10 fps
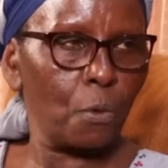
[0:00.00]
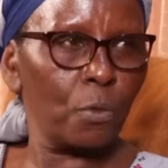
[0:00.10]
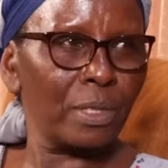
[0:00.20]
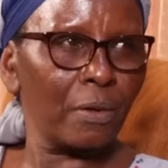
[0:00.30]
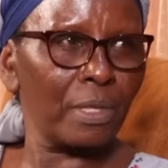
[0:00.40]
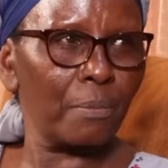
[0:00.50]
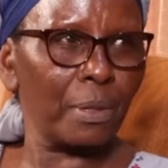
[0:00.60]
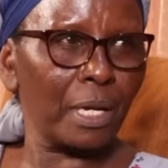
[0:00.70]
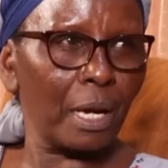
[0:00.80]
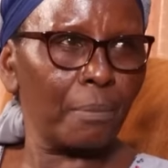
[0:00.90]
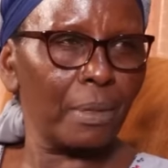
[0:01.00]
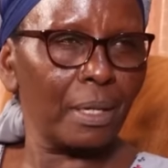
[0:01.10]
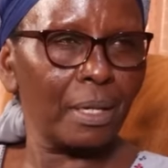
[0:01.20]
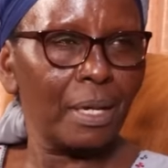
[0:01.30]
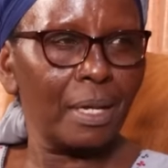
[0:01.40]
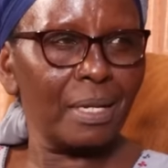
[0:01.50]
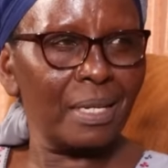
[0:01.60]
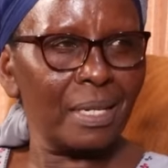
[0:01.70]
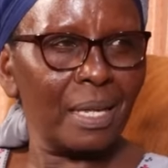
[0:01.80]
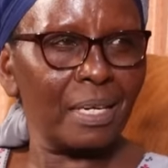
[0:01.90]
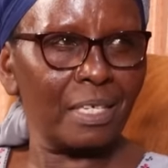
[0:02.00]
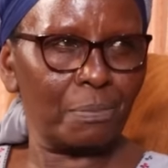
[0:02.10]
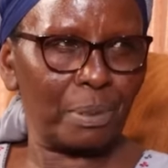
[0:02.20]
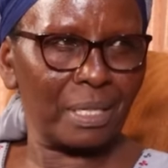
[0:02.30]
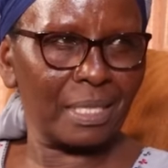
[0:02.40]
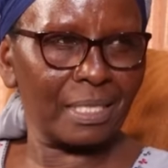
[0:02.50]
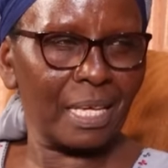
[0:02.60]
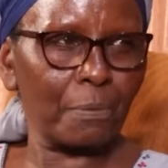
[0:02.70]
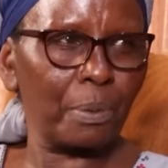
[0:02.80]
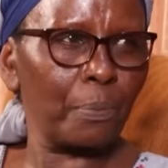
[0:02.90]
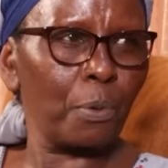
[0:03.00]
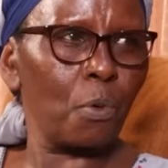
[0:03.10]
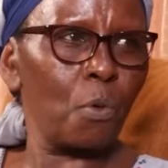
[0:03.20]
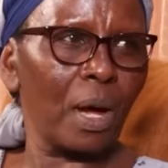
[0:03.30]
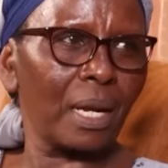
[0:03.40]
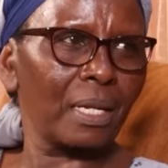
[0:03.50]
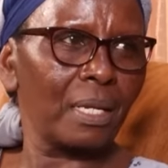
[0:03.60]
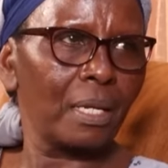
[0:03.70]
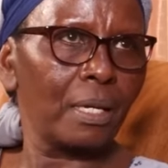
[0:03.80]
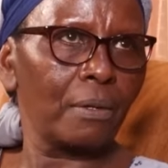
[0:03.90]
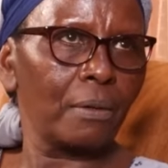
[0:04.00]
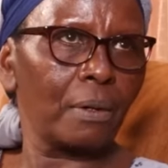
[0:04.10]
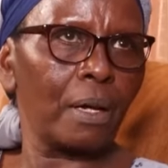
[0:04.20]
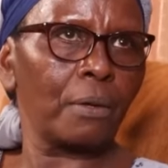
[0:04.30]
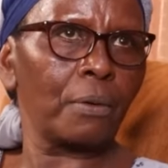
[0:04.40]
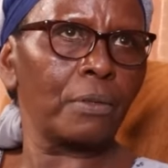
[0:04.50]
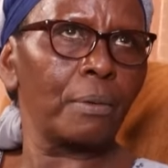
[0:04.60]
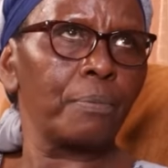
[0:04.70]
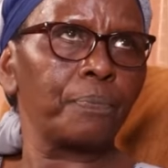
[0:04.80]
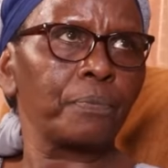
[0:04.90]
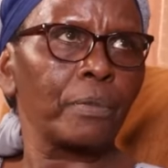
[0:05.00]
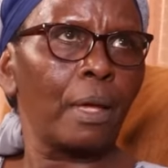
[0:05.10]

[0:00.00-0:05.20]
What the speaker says: without them becoming really like dependents, like people who are, I call them